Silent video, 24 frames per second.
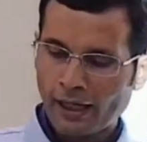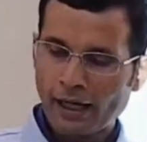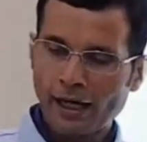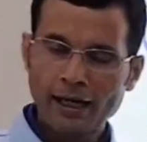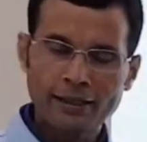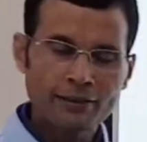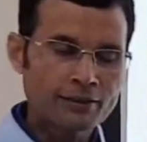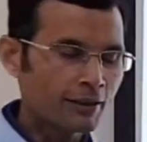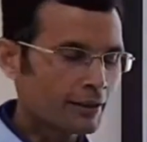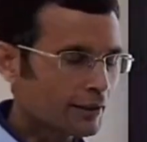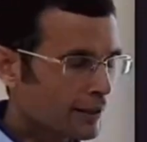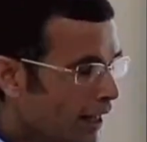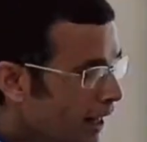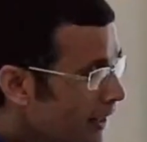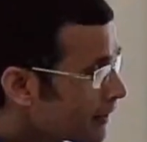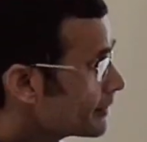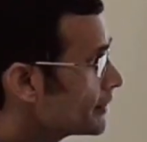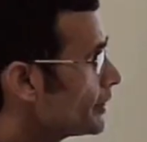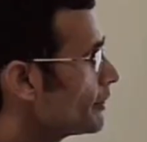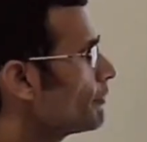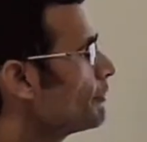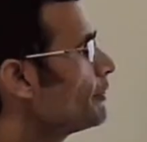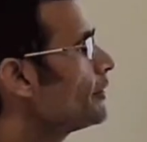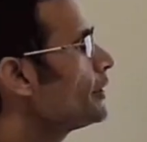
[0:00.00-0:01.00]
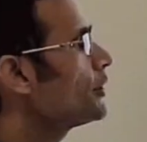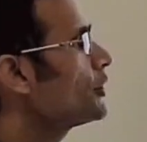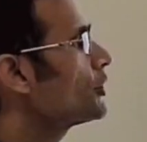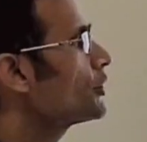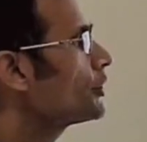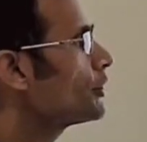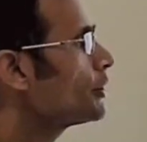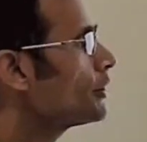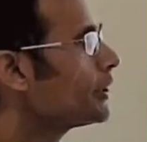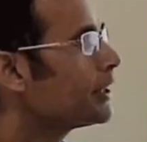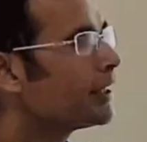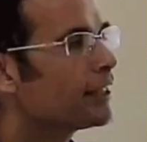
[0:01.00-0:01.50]
And the last
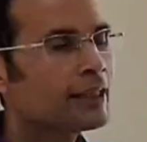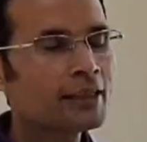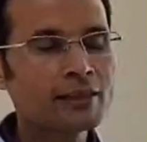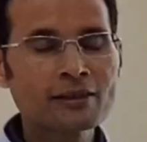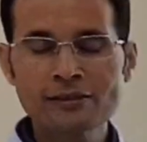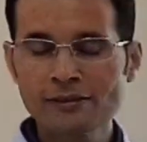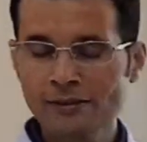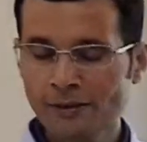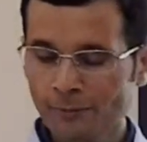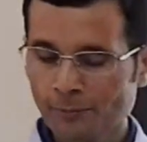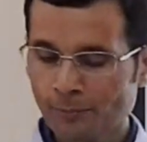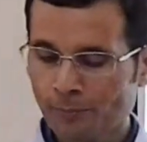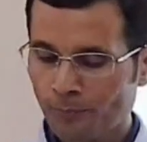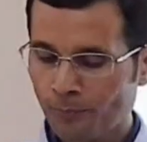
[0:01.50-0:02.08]
definition is